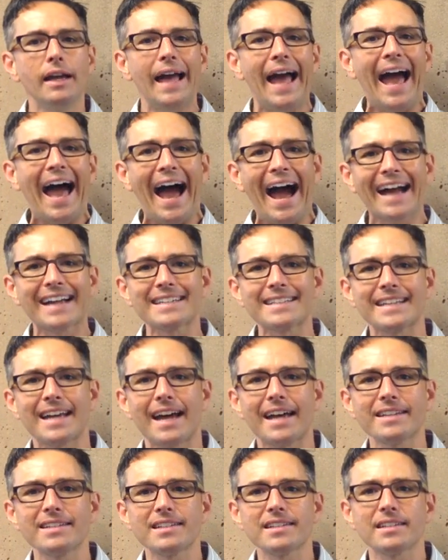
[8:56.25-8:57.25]

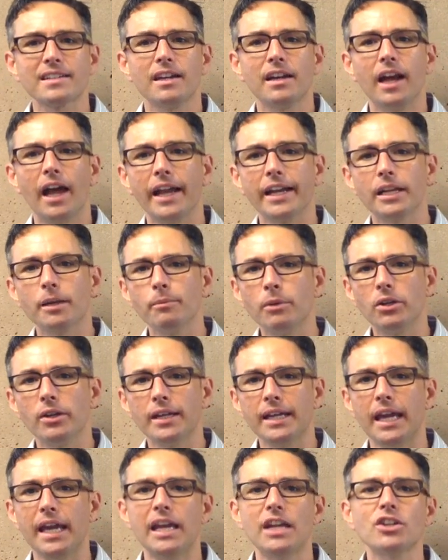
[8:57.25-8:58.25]
access, and
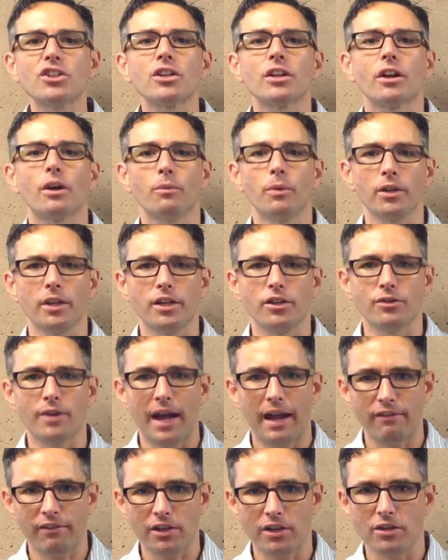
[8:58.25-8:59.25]
communication are really
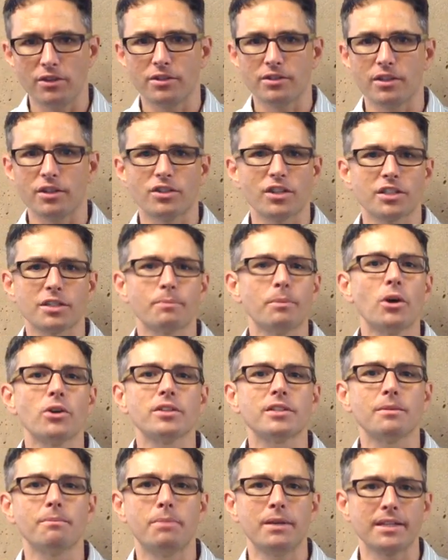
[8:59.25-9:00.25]
driving usage as opposed
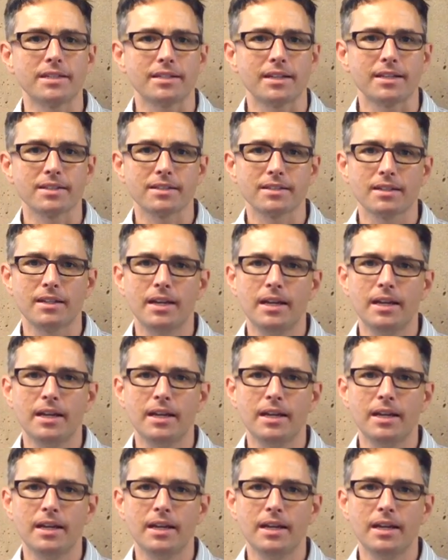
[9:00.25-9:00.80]
to business.